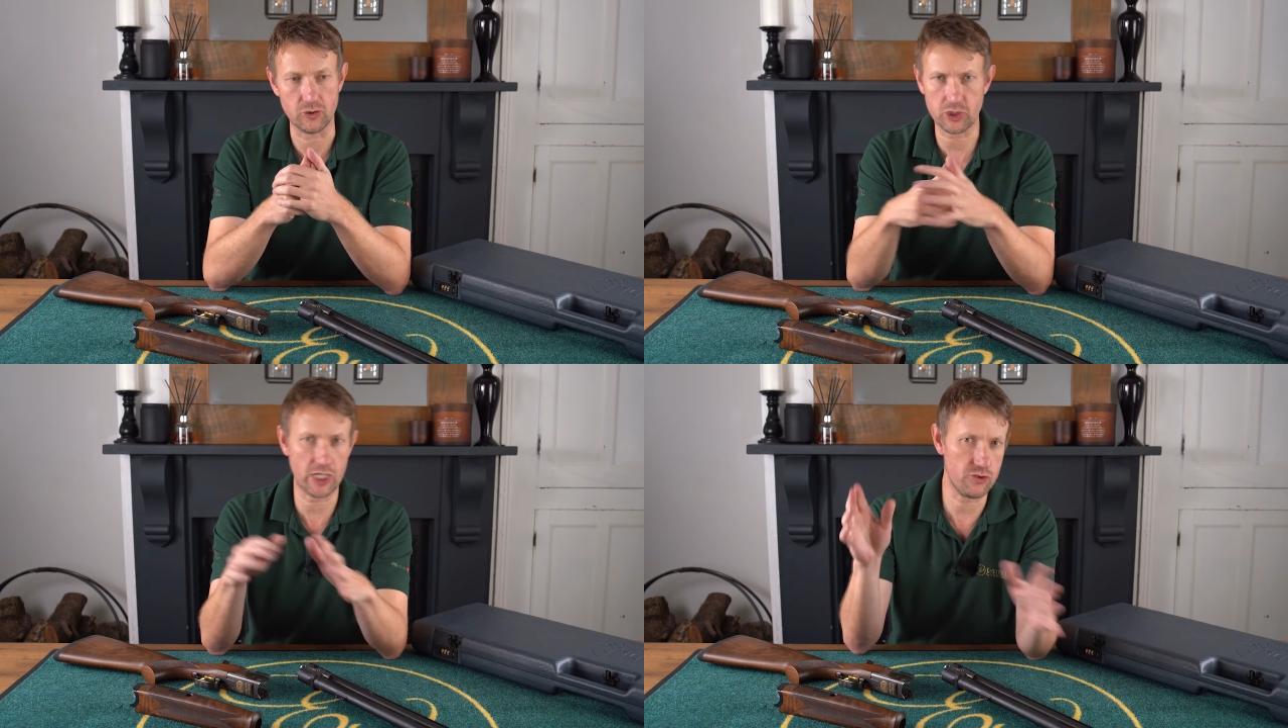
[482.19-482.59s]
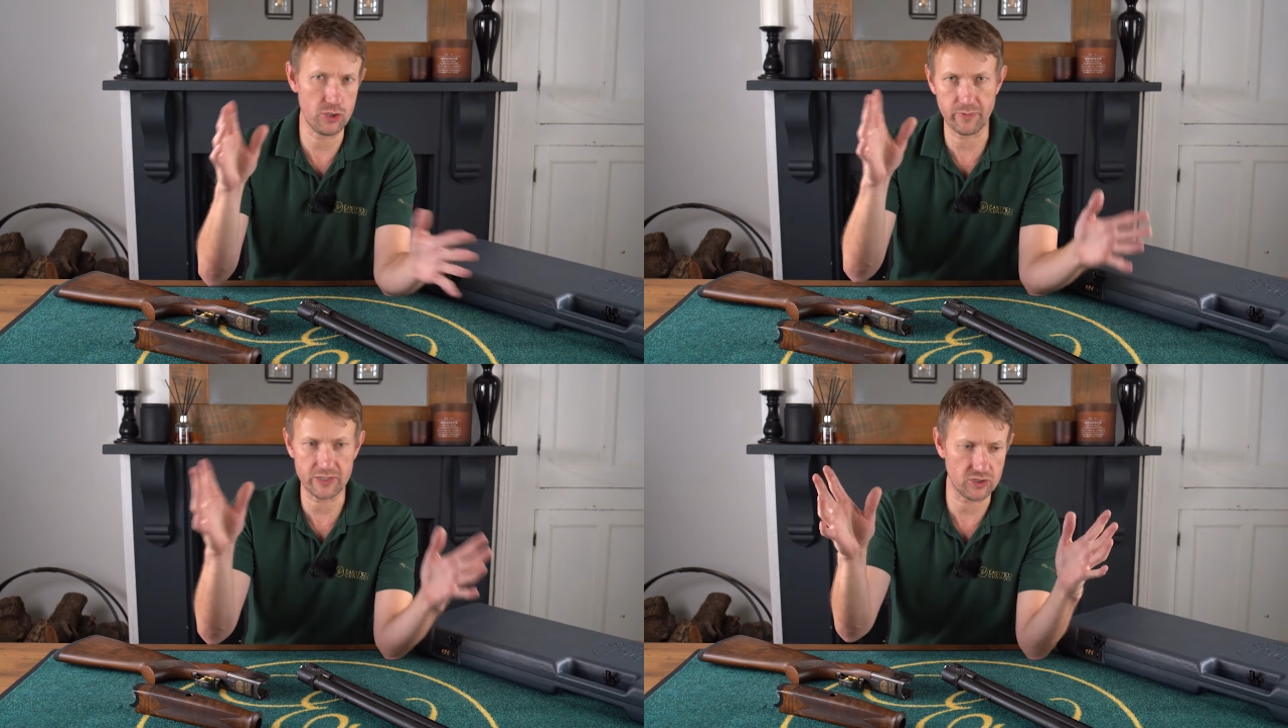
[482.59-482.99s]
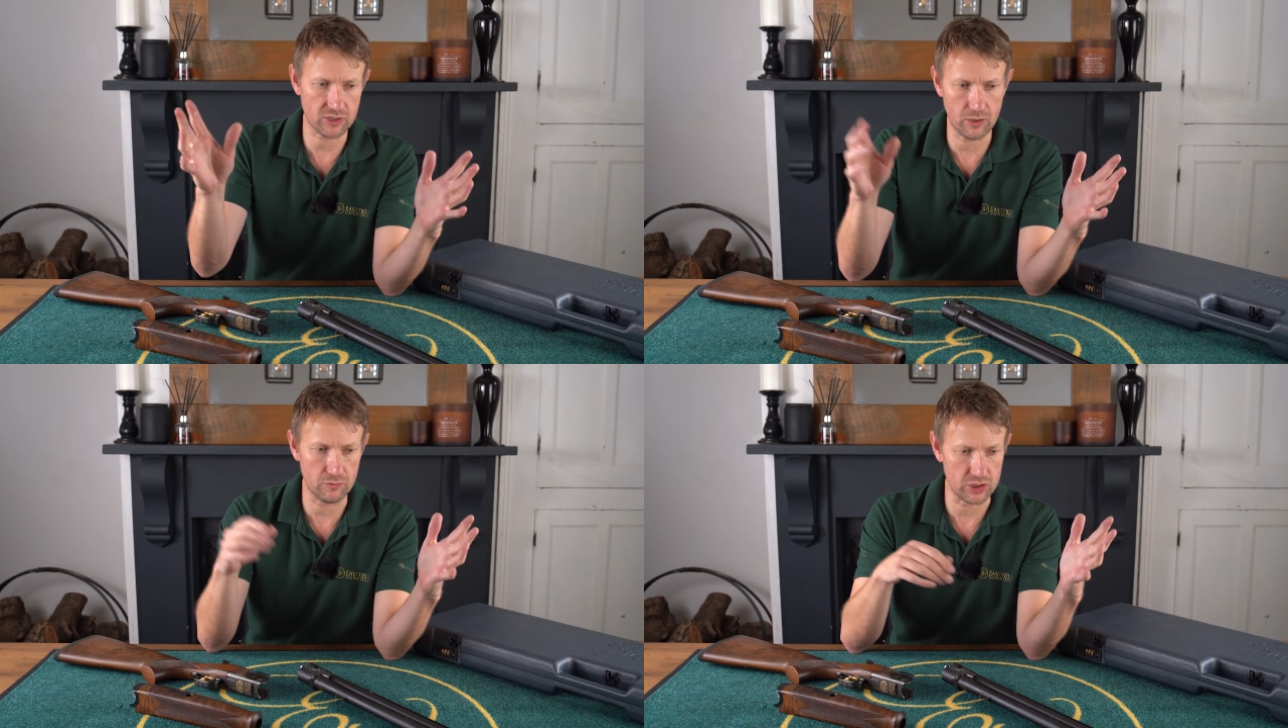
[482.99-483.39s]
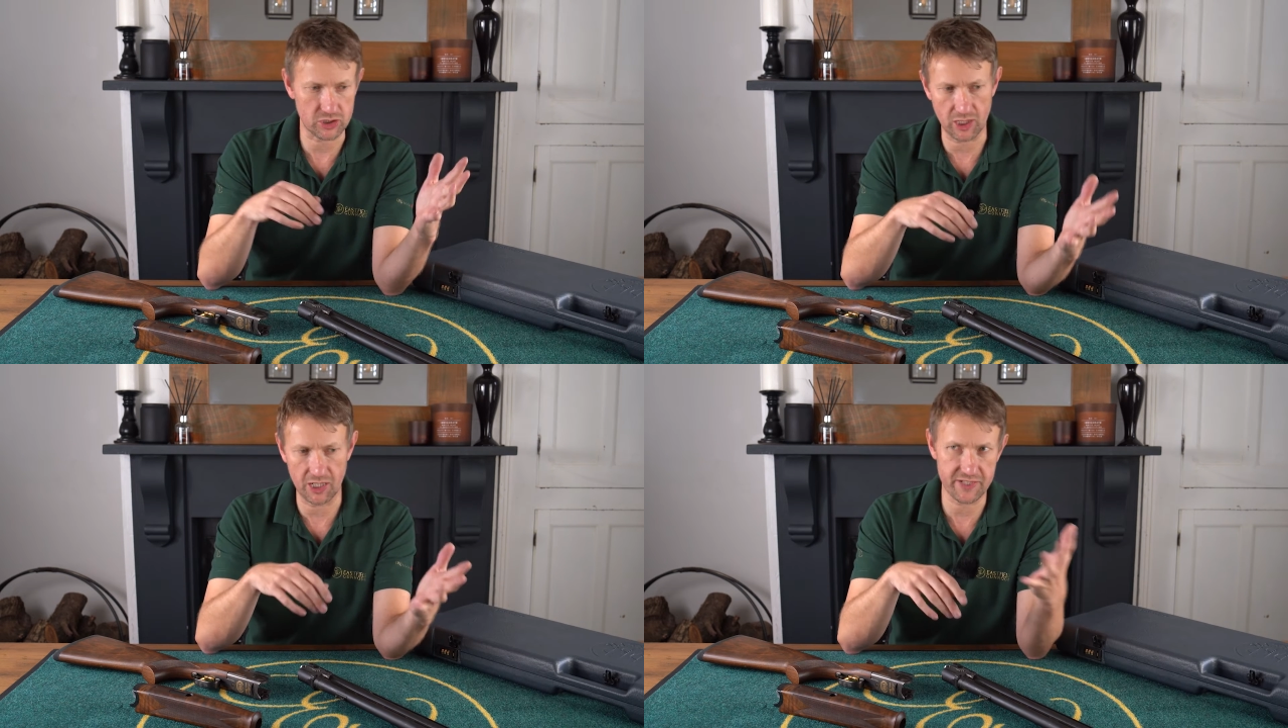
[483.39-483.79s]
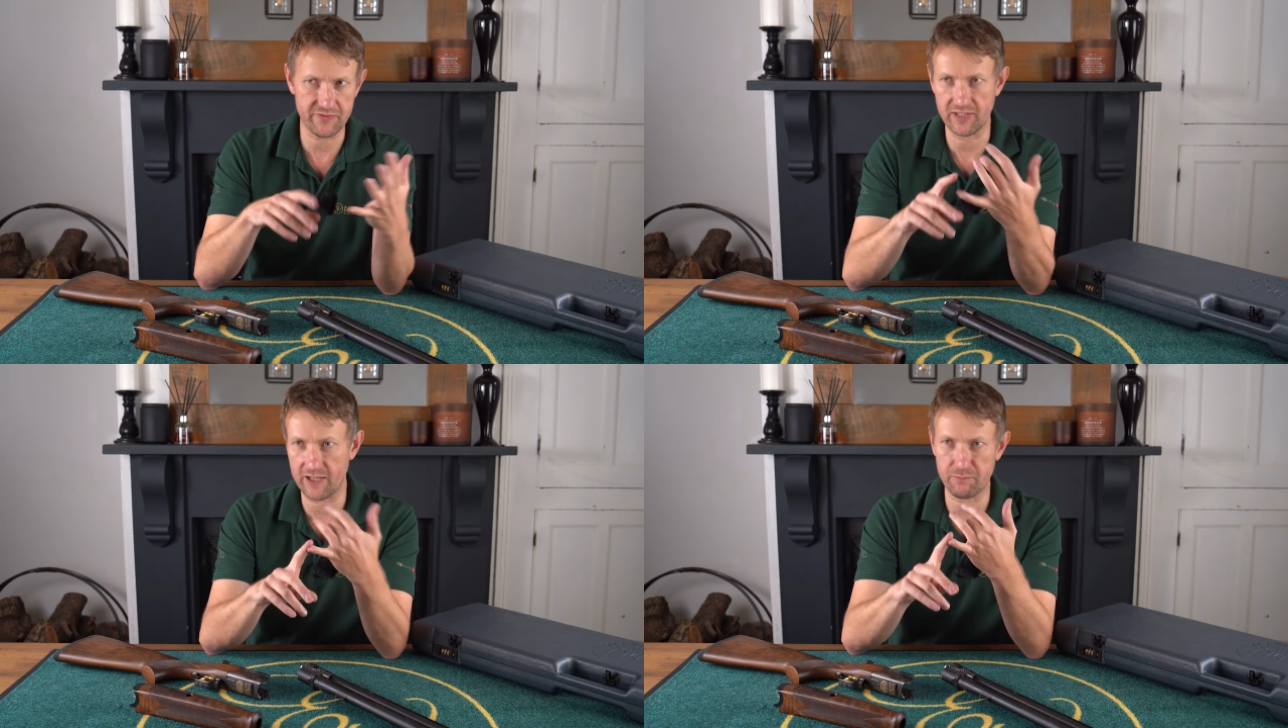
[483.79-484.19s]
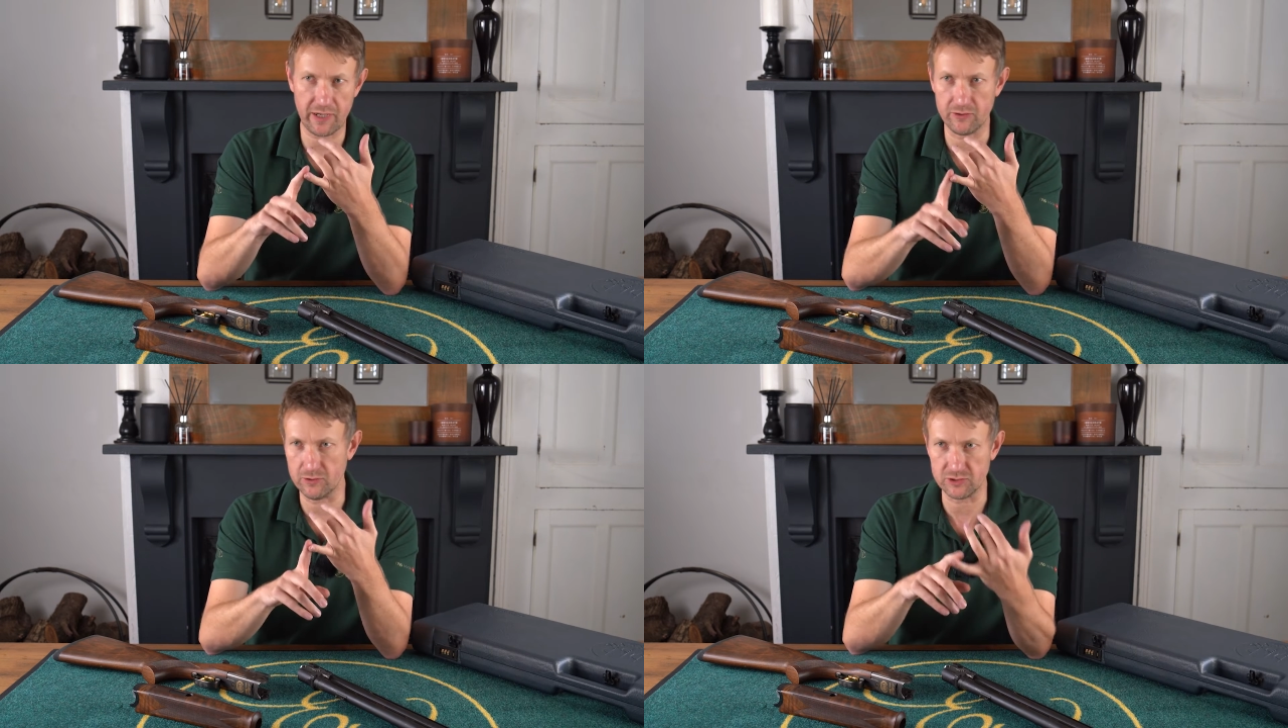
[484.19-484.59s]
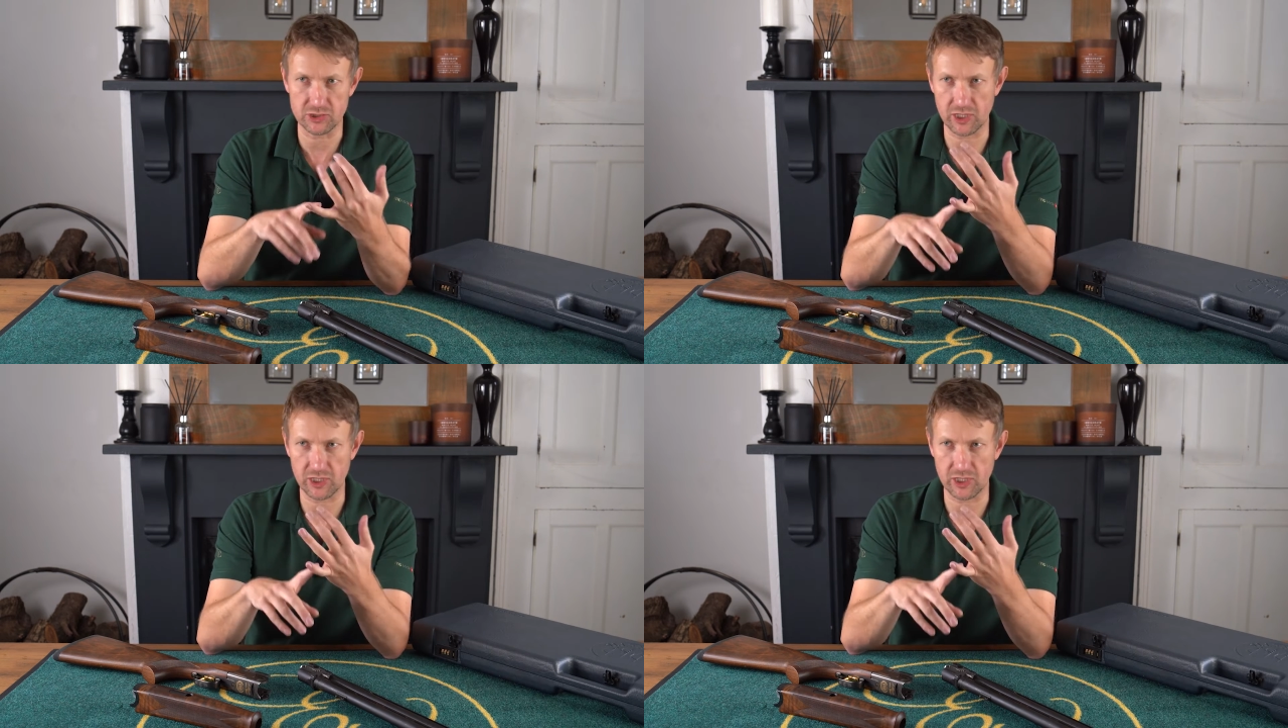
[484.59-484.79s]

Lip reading: Try the new Beretta Gold. It's got a different length barrels. It's